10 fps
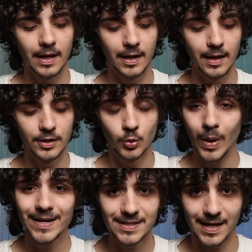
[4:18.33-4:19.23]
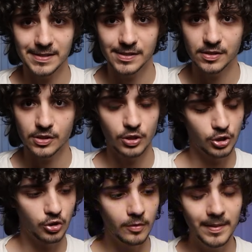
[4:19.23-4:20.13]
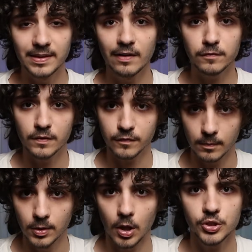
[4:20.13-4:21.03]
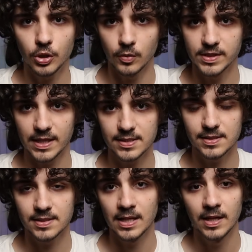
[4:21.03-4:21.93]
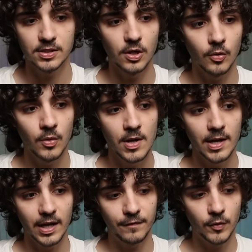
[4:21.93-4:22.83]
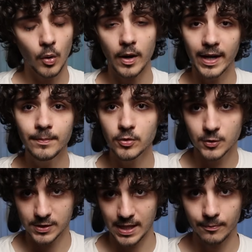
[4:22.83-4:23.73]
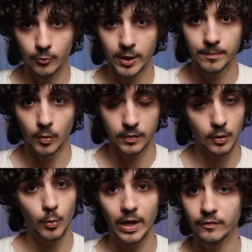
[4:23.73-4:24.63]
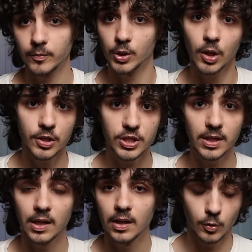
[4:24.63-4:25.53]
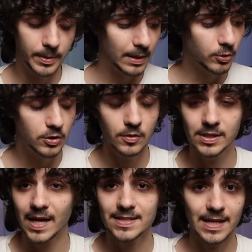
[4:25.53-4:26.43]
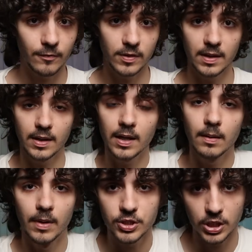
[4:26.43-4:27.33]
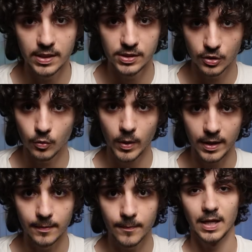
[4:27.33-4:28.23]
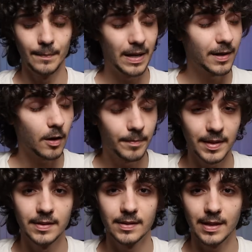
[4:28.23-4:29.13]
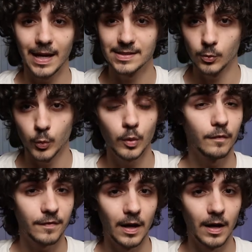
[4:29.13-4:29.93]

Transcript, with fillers: uh, UI tests should be different from logical tests. So if you are able to separate both your UI from your logic, you'll be able to test everything in a much easier way. In my opinion, as a rule of